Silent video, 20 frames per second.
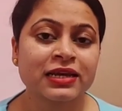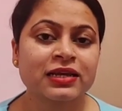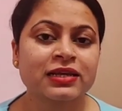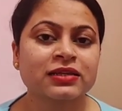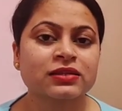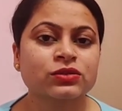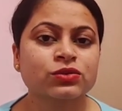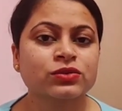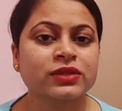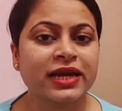
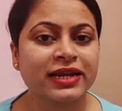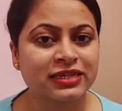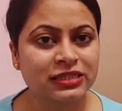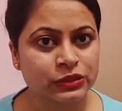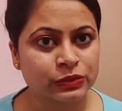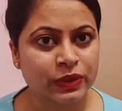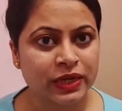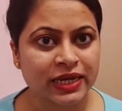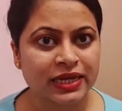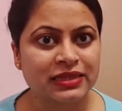That's
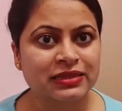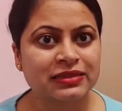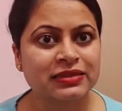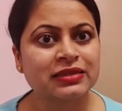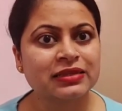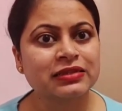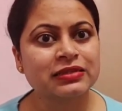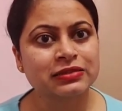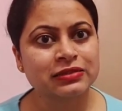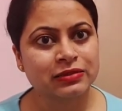why
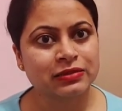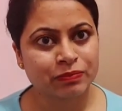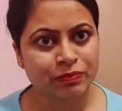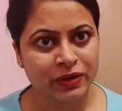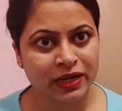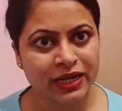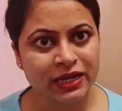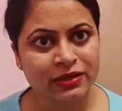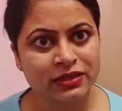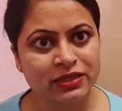this
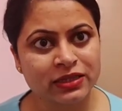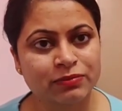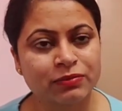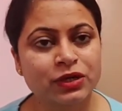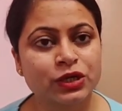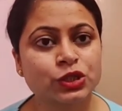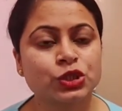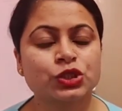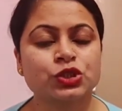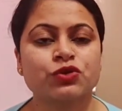play, The
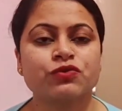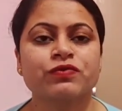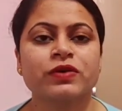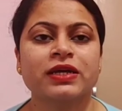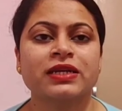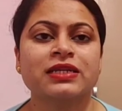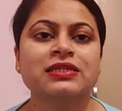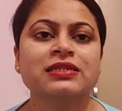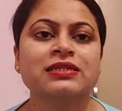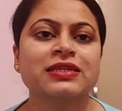Merchant of
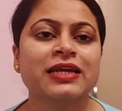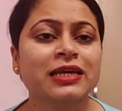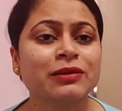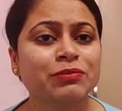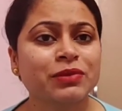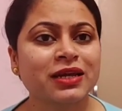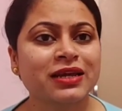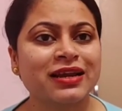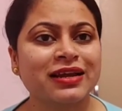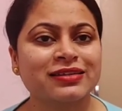Venice, can be
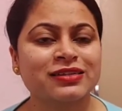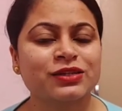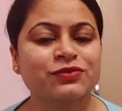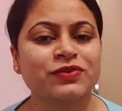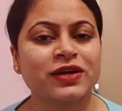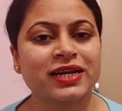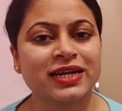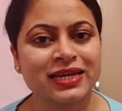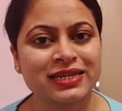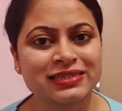
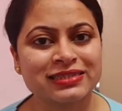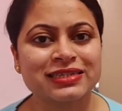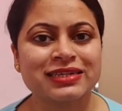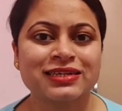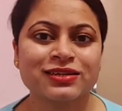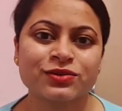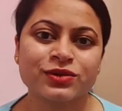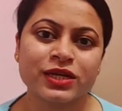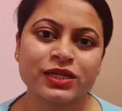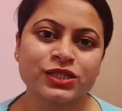classified as
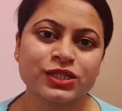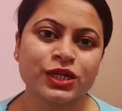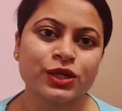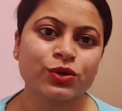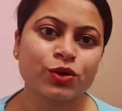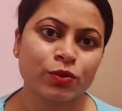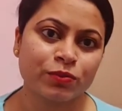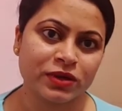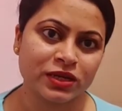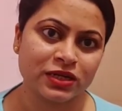tragic
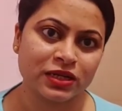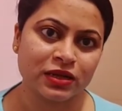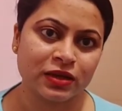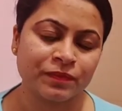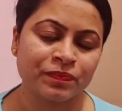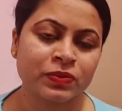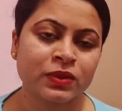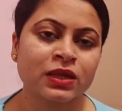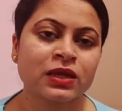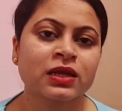comedy.
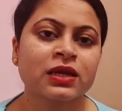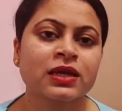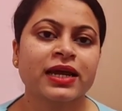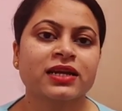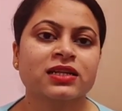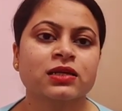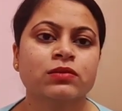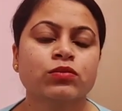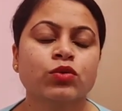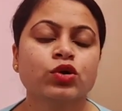
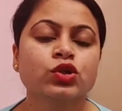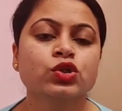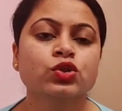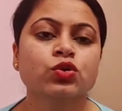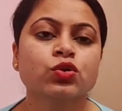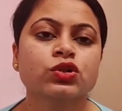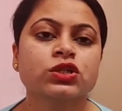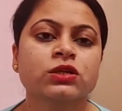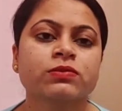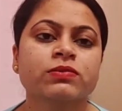And the most
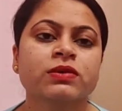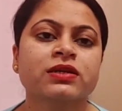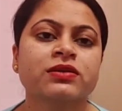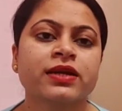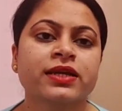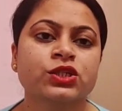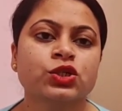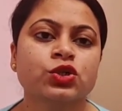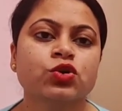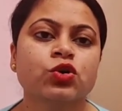notable
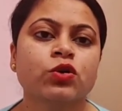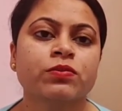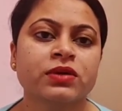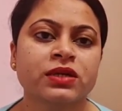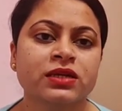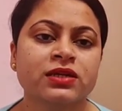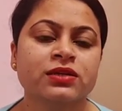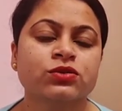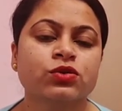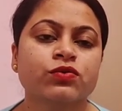tragic
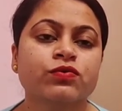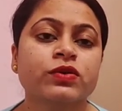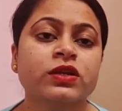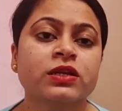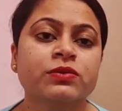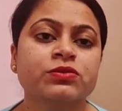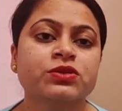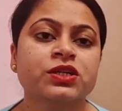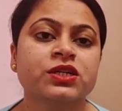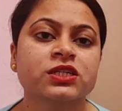comedies of William
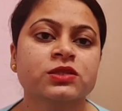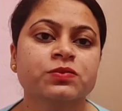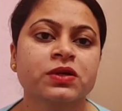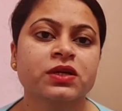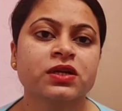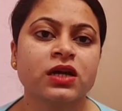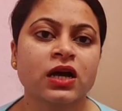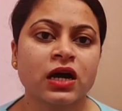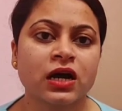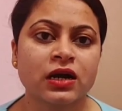Shakespeare
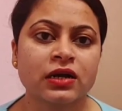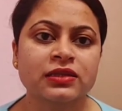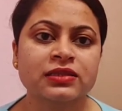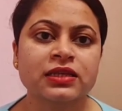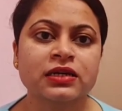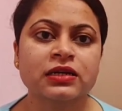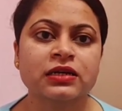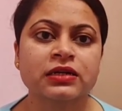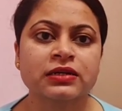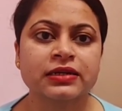are
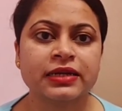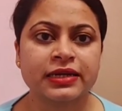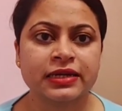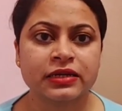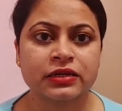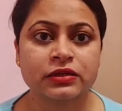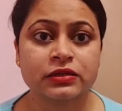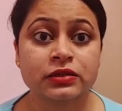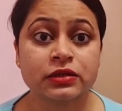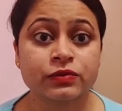
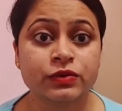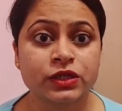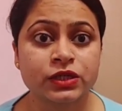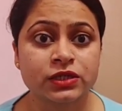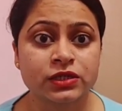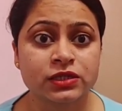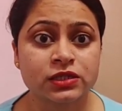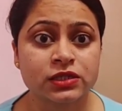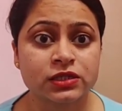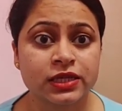the
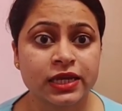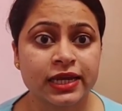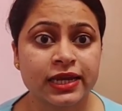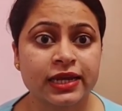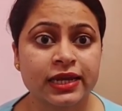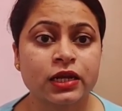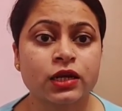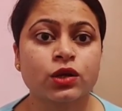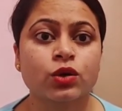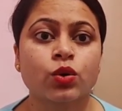Winter's
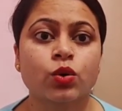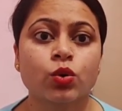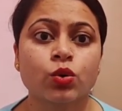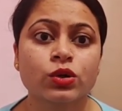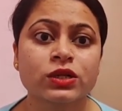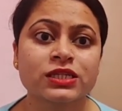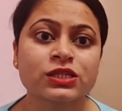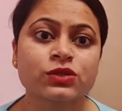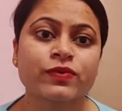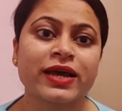Tale,
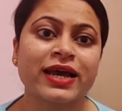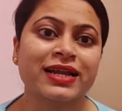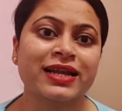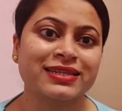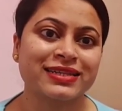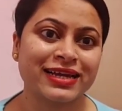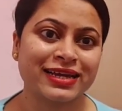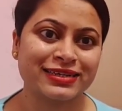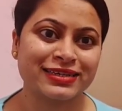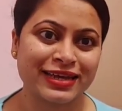All's Well
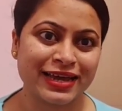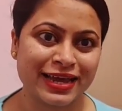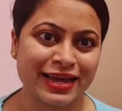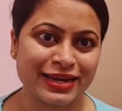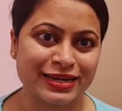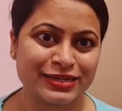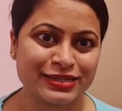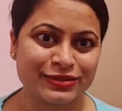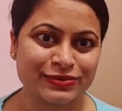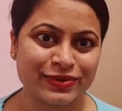That
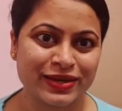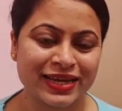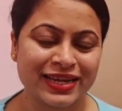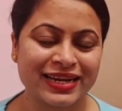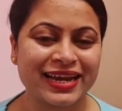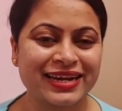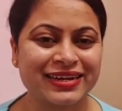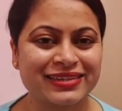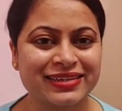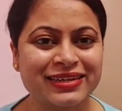Ends Well,
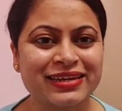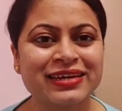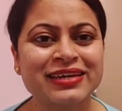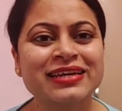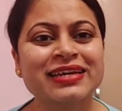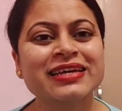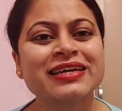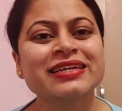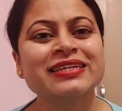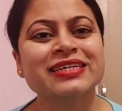and The
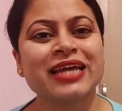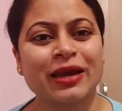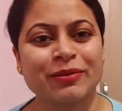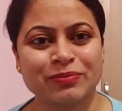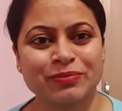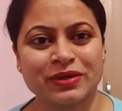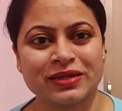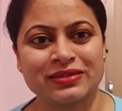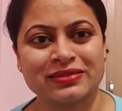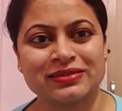
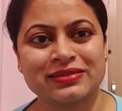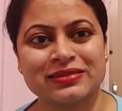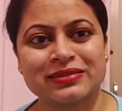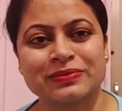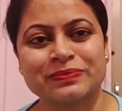Tempest.